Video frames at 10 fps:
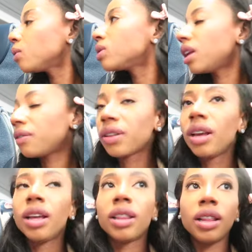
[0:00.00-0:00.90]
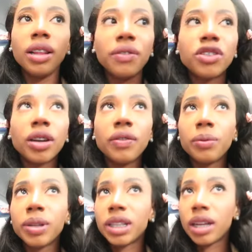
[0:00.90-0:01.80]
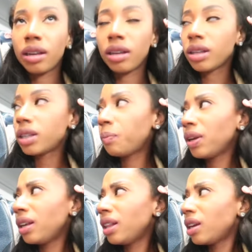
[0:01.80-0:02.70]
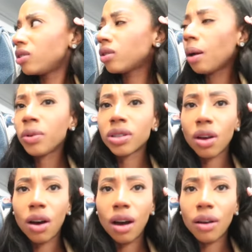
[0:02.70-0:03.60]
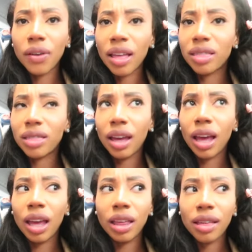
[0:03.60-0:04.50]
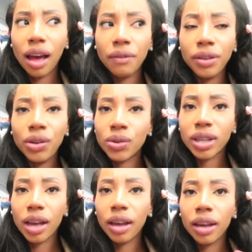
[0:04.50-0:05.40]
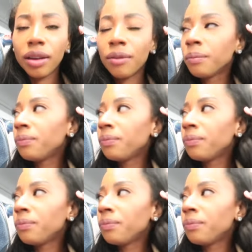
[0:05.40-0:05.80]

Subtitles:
It was Lyft. The Lyft driver was nice, but he like dropped us off at the 8th Avenue side,